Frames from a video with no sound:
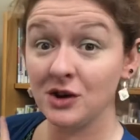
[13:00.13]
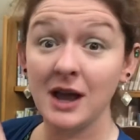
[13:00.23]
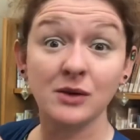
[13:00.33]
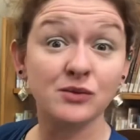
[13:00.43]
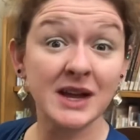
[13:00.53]

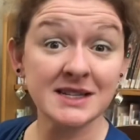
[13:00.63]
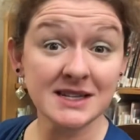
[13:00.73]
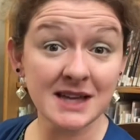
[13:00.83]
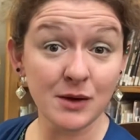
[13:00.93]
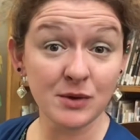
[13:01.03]
and read
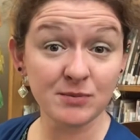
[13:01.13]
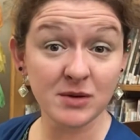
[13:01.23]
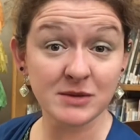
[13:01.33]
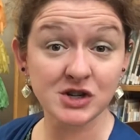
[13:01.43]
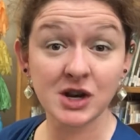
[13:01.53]
today with
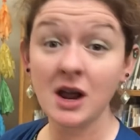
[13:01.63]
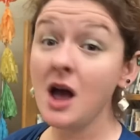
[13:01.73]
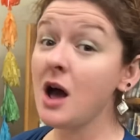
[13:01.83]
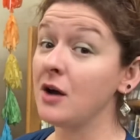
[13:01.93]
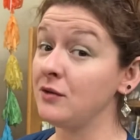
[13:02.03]
permission
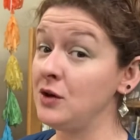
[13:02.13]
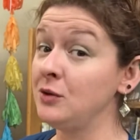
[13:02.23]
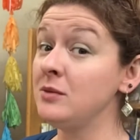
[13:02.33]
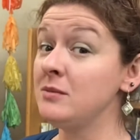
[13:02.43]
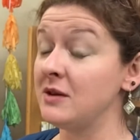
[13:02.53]
of
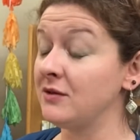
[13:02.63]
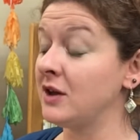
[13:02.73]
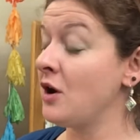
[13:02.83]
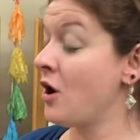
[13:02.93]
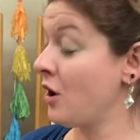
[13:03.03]
Houghton Mifflin
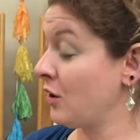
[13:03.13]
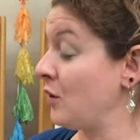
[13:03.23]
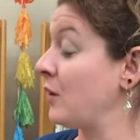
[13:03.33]
Harcourt